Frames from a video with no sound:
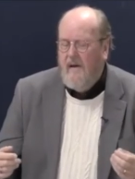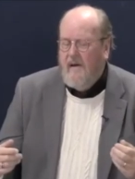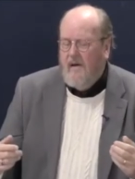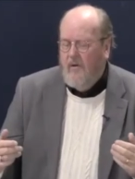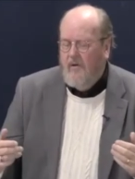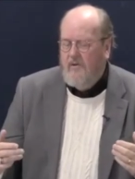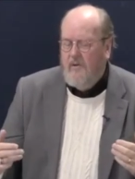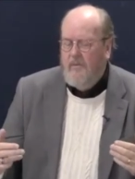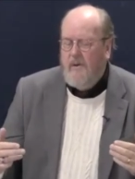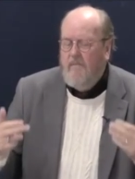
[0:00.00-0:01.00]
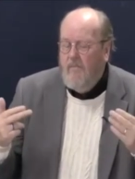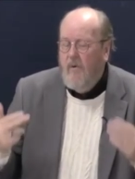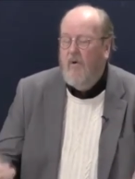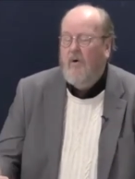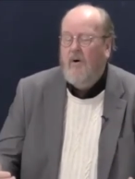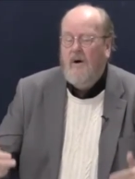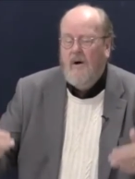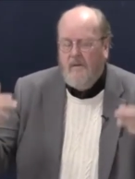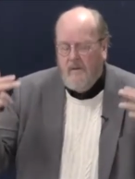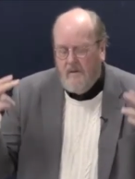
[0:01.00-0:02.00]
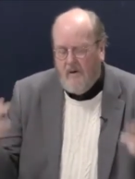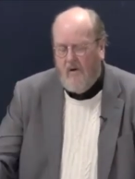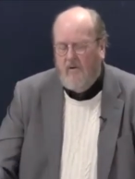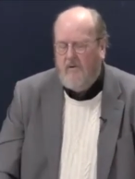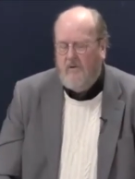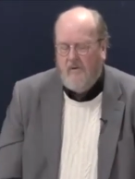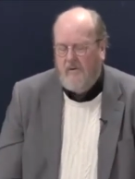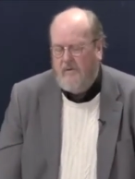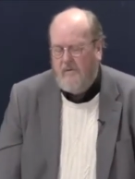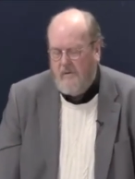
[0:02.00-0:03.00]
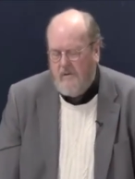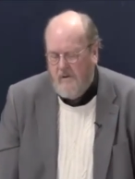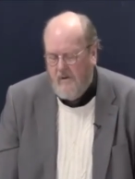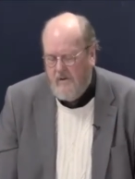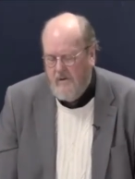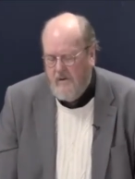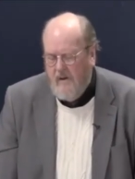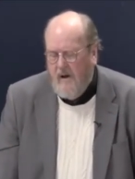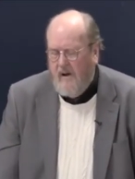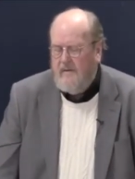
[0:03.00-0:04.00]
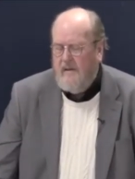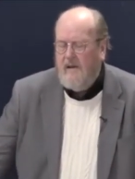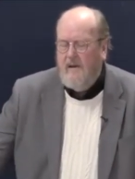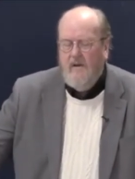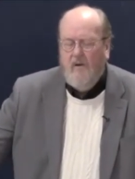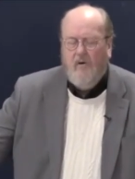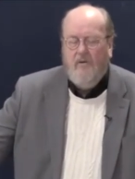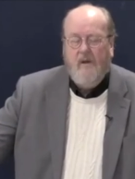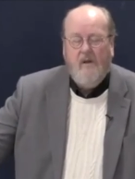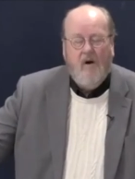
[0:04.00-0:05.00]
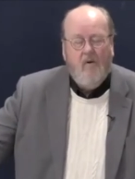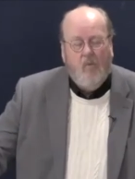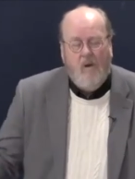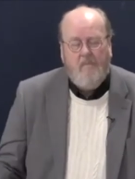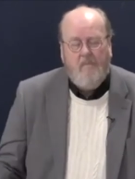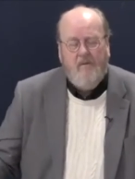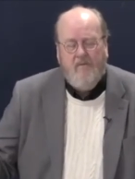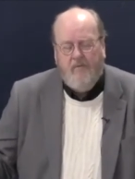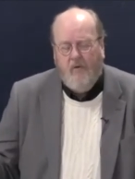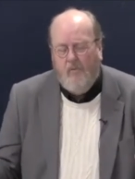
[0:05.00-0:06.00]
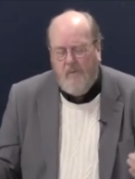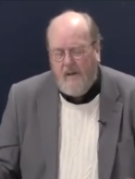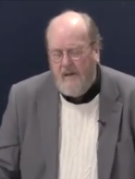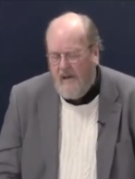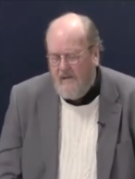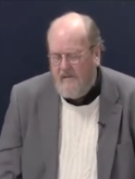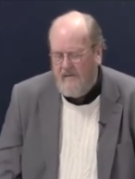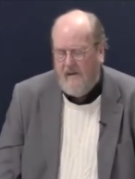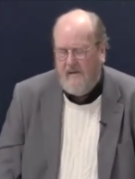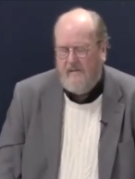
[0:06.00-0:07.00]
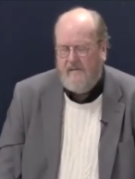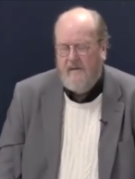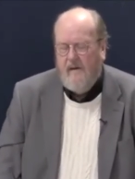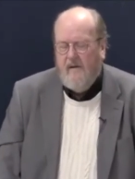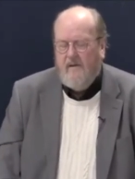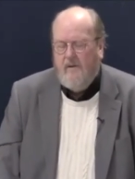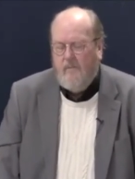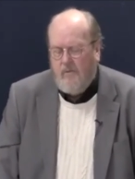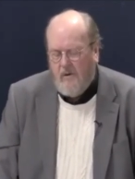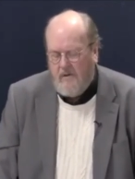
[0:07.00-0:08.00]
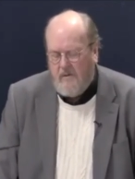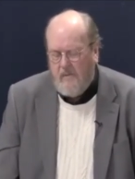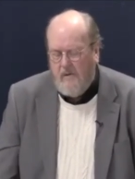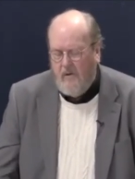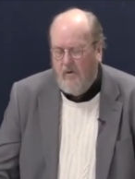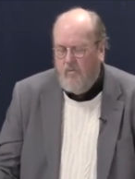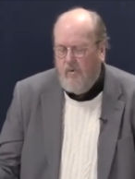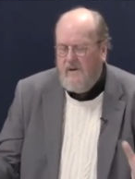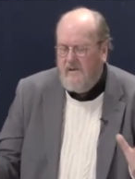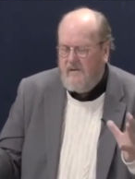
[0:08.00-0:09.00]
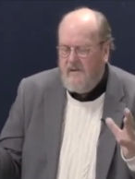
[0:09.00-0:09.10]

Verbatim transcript: Lord, to be more than conquerors through you. I thank you, Lord, that no weapon formed against us shall prosper. And Lord, we just